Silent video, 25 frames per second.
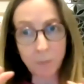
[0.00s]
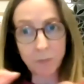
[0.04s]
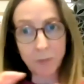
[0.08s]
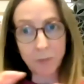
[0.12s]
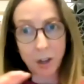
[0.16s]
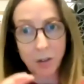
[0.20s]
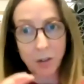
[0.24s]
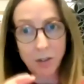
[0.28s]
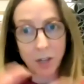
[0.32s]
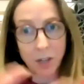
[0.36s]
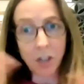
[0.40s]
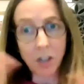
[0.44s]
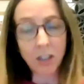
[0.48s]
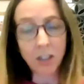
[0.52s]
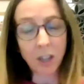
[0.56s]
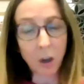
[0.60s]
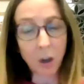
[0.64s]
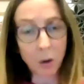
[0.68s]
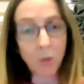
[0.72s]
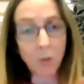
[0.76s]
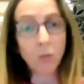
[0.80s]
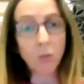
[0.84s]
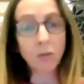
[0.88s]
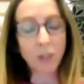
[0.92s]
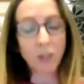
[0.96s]
those
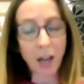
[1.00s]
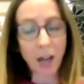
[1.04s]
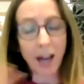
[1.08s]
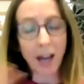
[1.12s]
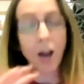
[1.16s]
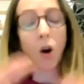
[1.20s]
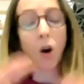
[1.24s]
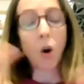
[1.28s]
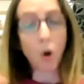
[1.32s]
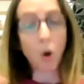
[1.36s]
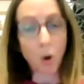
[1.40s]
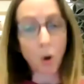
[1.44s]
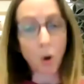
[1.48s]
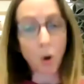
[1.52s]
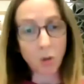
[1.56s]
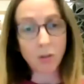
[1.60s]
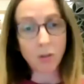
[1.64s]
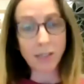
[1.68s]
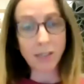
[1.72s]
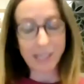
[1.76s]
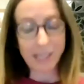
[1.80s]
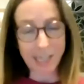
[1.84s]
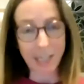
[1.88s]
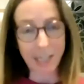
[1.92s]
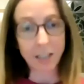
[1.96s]
whole that
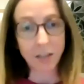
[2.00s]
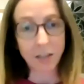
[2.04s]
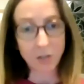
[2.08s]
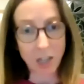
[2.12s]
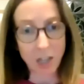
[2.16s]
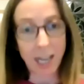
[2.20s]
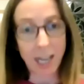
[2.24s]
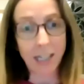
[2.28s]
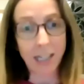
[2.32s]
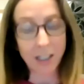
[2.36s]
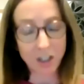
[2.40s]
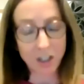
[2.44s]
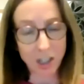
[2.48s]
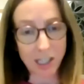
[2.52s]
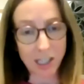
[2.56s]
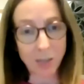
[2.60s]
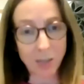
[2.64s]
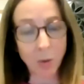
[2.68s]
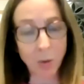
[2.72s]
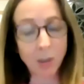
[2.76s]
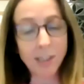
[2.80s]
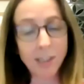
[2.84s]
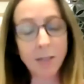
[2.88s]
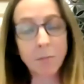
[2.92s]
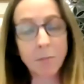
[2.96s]
whole set of challenges
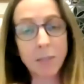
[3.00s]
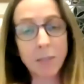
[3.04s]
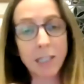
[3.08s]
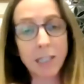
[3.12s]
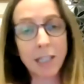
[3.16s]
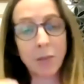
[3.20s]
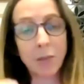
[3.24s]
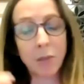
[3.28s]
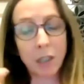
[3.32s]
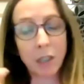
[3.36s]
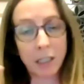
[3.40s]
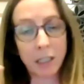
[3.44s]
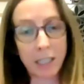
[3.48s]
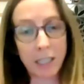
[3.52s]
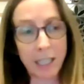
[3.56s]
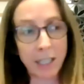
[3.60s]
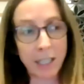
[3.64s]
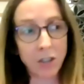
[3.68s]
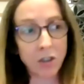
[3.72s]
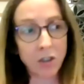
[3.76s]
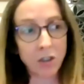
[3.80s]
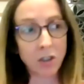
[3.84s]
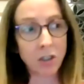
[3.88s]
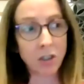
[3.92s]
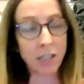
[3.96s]
what somebody will
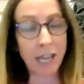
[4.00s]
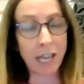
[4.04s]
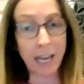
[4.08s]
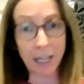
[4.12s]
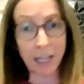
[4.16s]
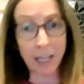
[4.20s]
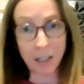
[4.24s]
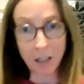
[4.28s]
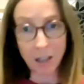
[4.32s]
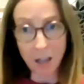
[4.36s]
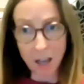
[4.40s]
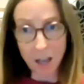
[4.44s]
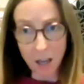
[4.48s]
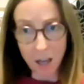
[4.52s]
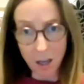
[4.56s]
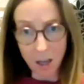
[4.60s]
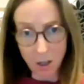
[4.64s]
need to gain